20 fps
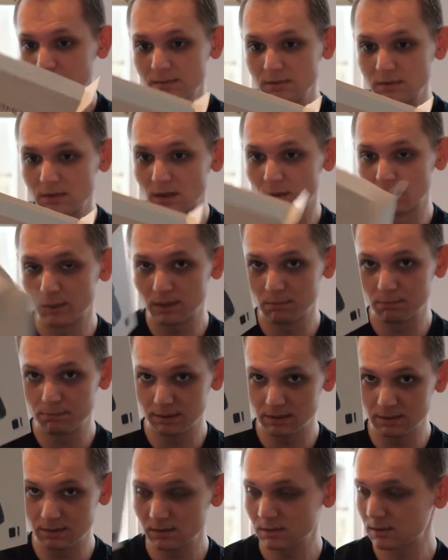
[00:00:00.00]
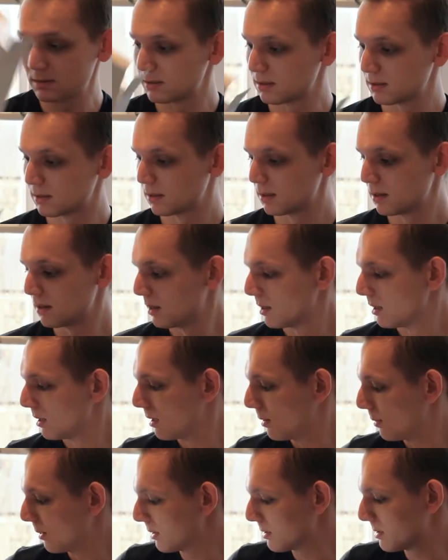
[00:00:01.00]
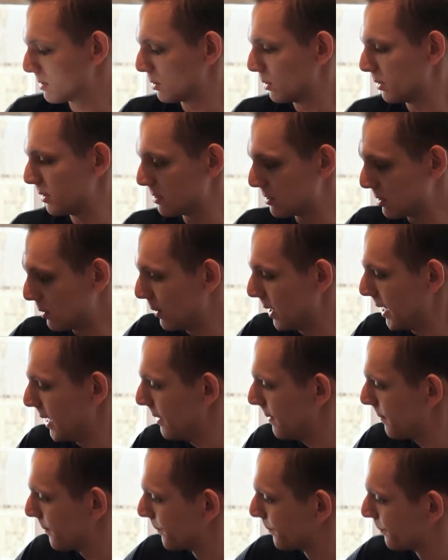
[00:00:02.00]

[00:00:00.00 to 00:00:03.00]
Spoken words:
so we can store this away.